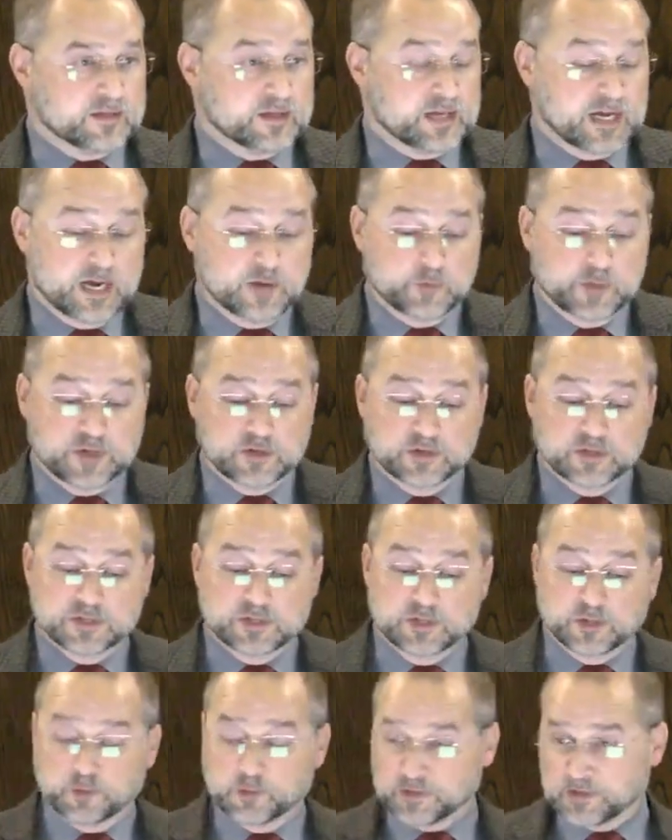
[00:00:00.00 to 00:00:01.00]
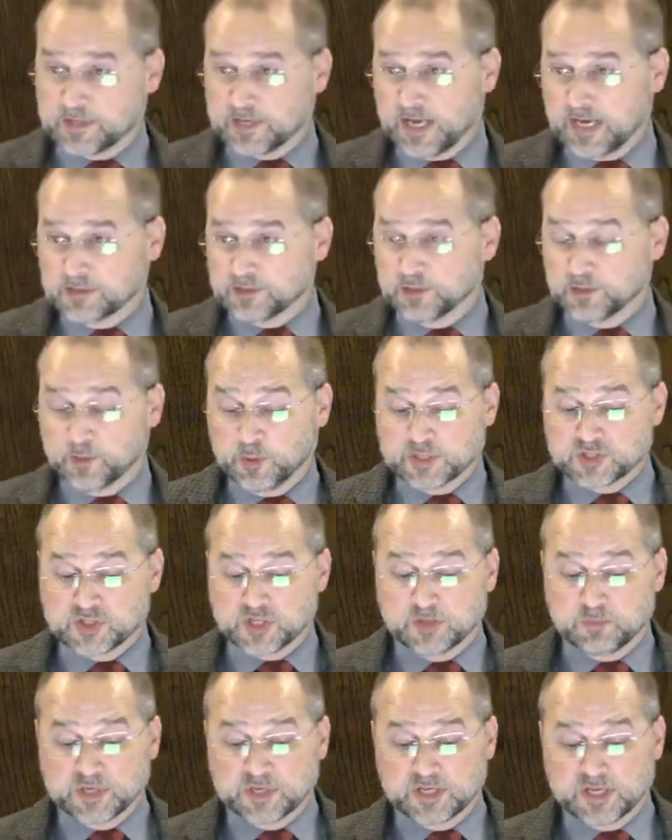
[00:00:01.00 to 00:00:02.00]
Now, how are we going to deal with that? You know, at
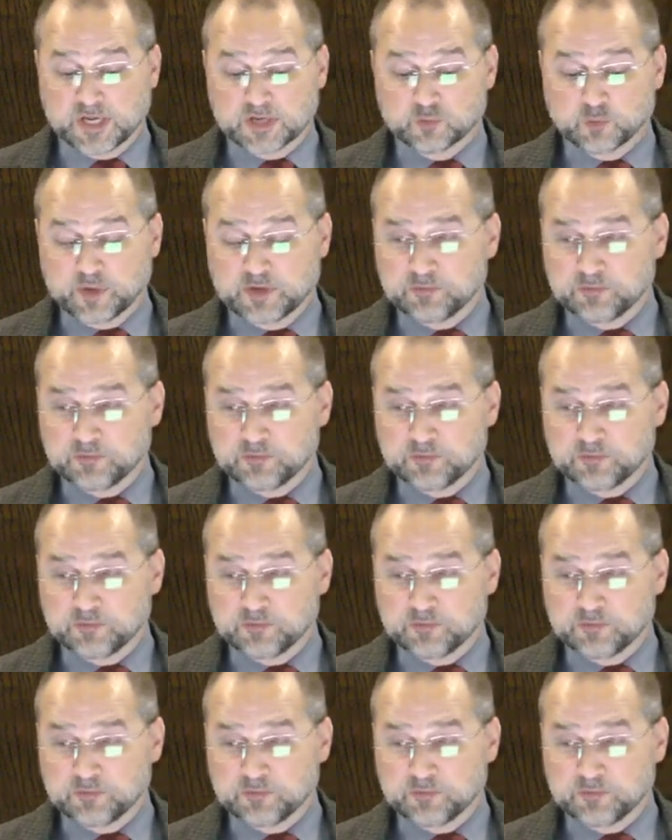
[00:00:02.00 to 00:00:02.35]
GBN,